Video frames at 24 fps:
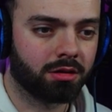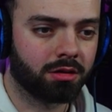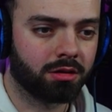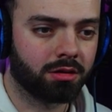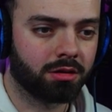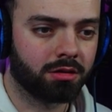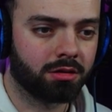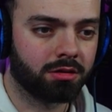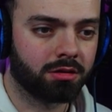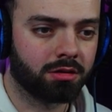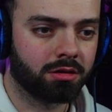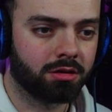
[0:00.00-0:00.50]

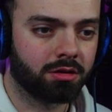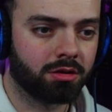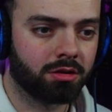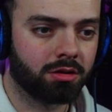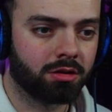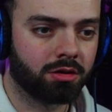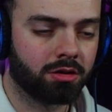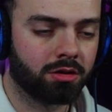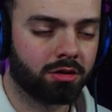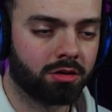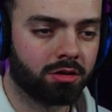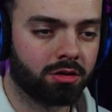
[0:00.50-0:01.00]
One
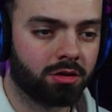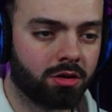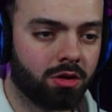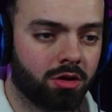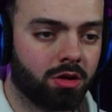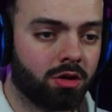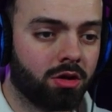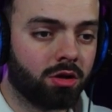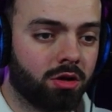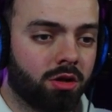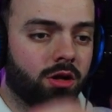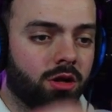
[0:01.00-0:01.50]
for
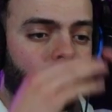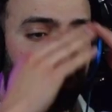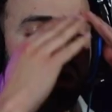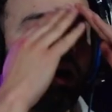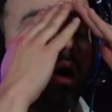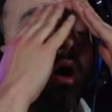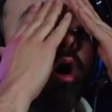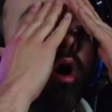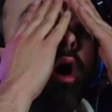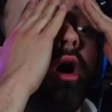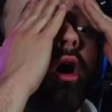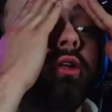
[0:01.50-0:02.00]
all.
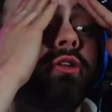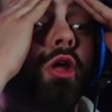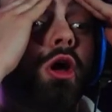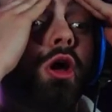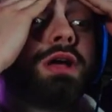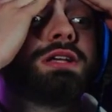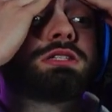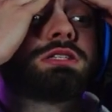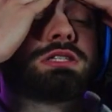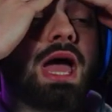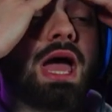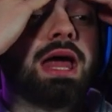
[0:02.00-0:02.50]
Ah, oh, no,
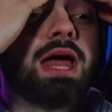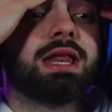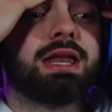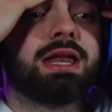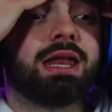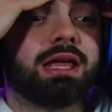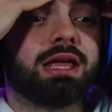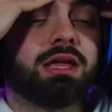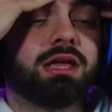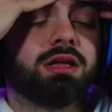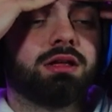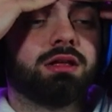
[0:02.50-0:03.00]
he's dead, isn't
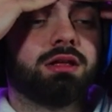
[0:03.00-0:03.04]
he?